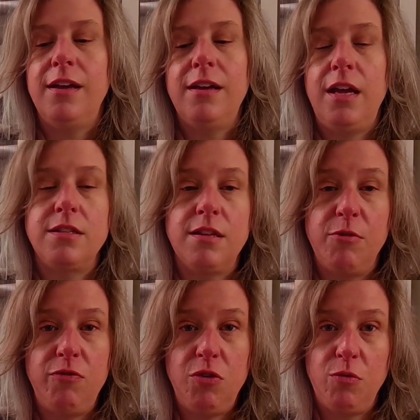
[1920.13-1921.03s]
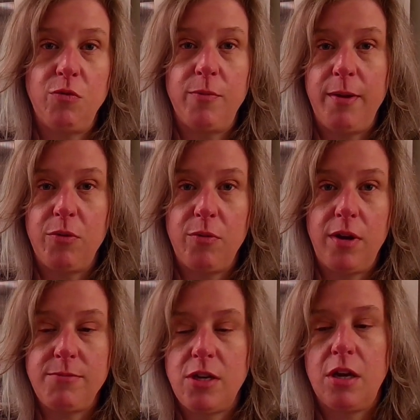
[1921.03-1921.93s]
and some of you will remember what
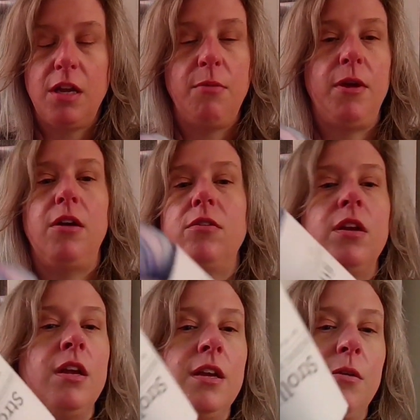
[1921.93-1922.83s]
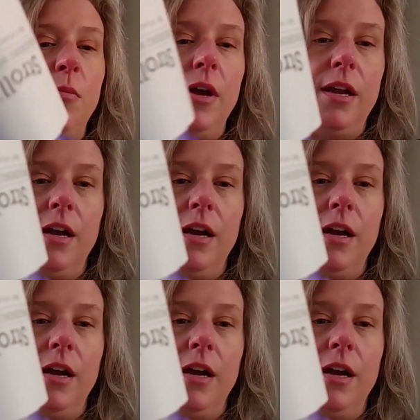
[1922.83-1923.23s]
I'm talking about, but